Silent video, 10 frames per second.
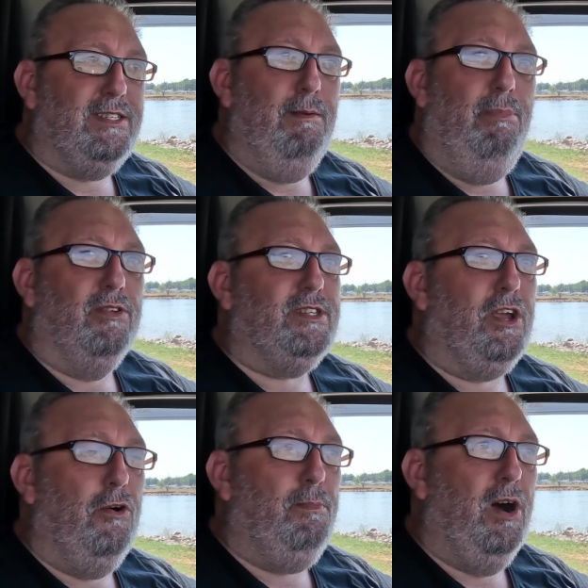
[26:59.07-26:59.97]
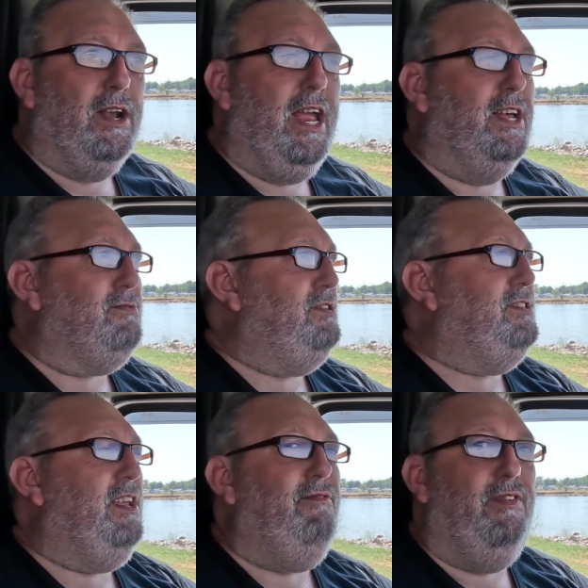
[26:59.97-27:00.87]
the Built to Go podcast, which
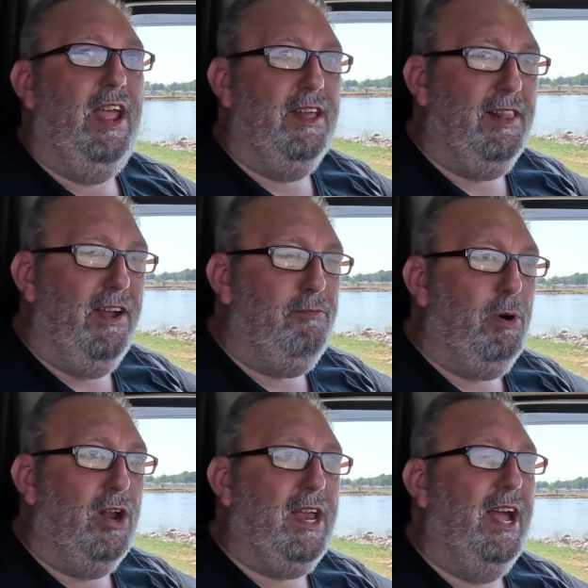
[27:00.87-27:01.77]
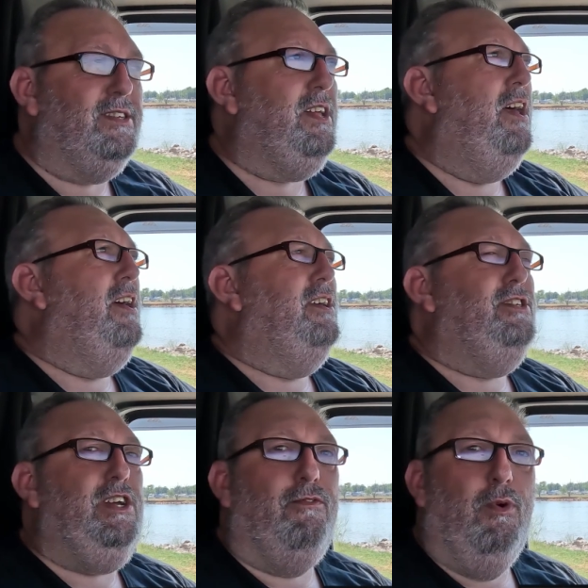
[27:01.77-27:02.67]
is a van life podcast.
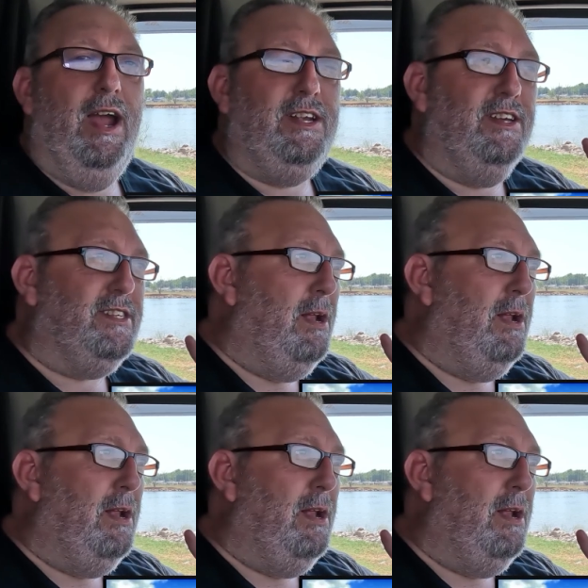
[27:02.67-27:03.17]
Jeff Wagg does an